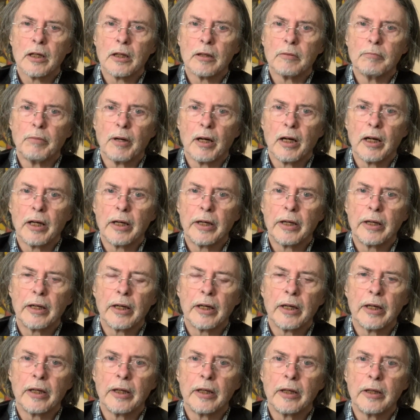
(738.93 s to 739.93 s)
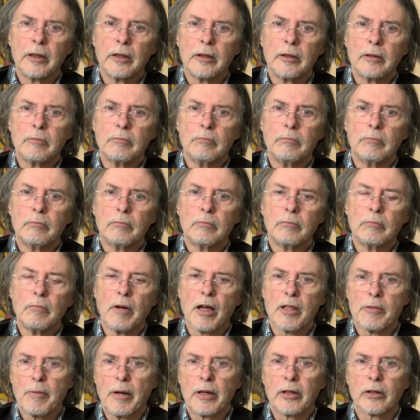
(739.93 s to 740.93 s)
by a
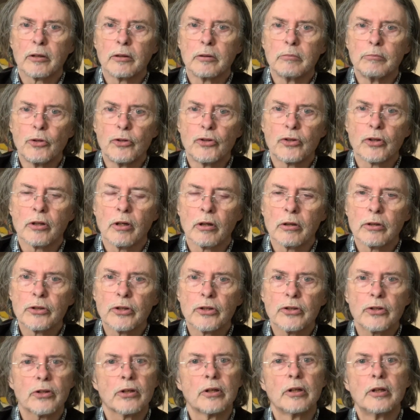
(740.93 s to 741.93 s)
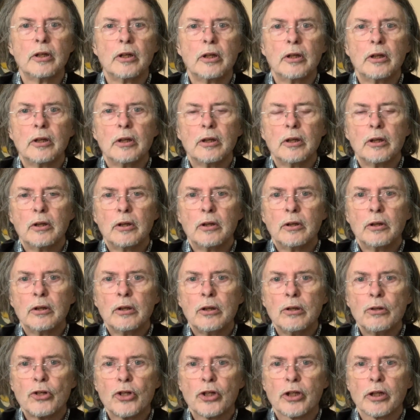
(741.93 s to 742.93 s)
mathematical musicologist
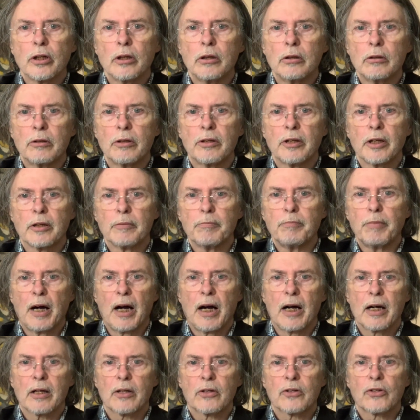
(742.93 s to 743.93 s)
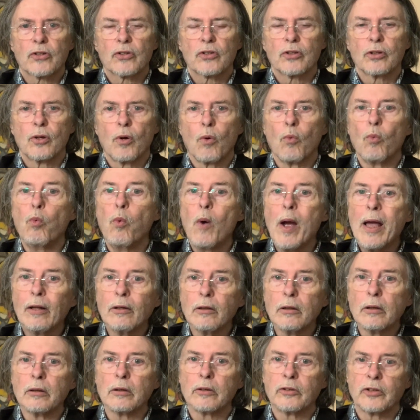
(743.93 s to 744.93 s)
who showed that Bach's
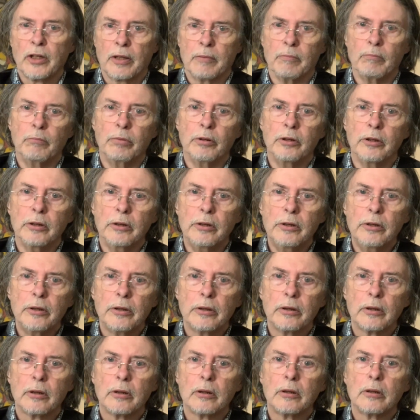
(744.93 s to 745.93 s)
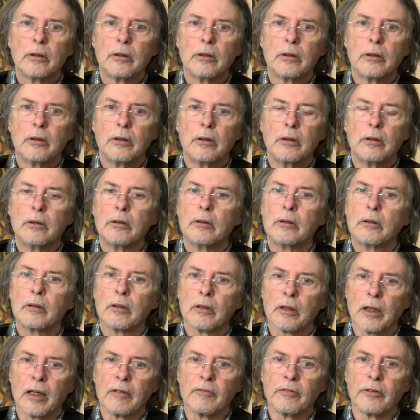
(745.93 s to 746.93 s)
well-tempered
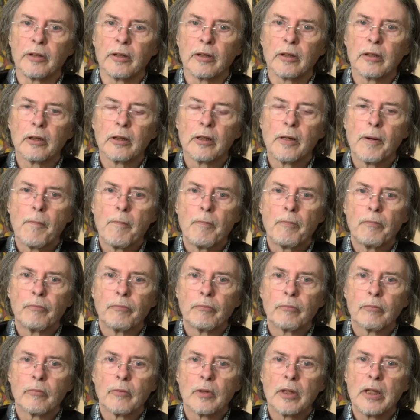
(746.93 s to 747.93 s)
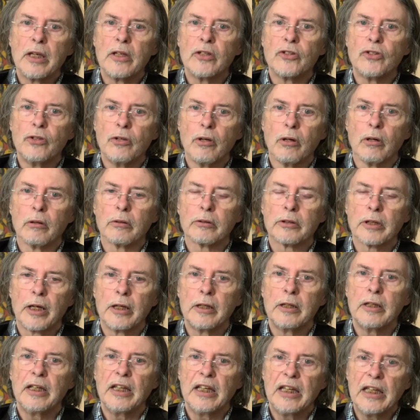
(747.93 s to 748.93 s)
clavier is not an
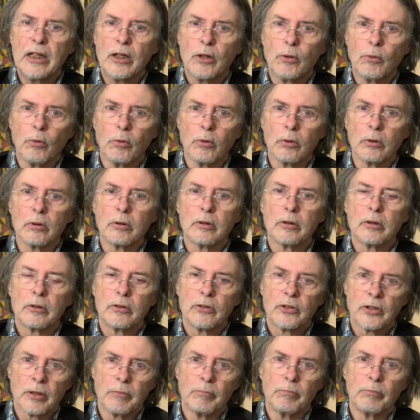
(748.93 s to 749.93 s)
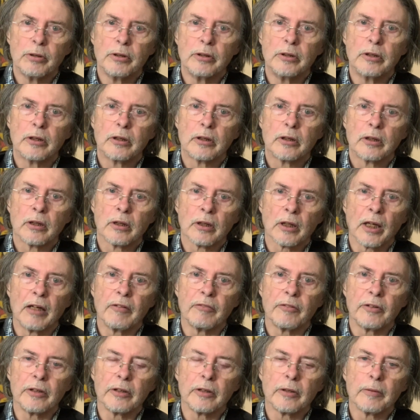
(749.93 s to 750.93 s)
equal-tempered
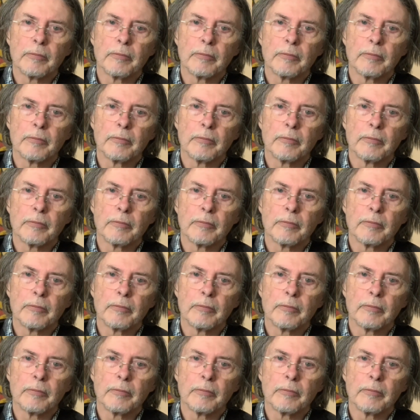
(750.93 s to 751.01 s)
clavier.